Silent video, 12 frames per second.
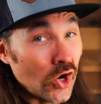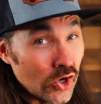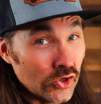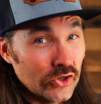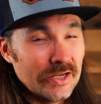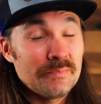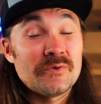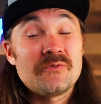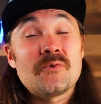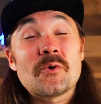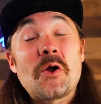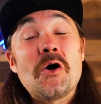early
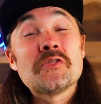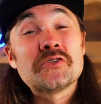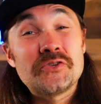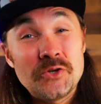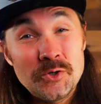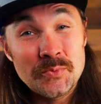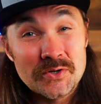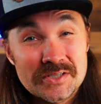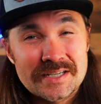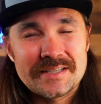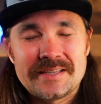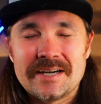before all the tubers
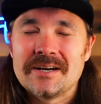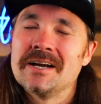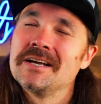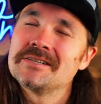get there.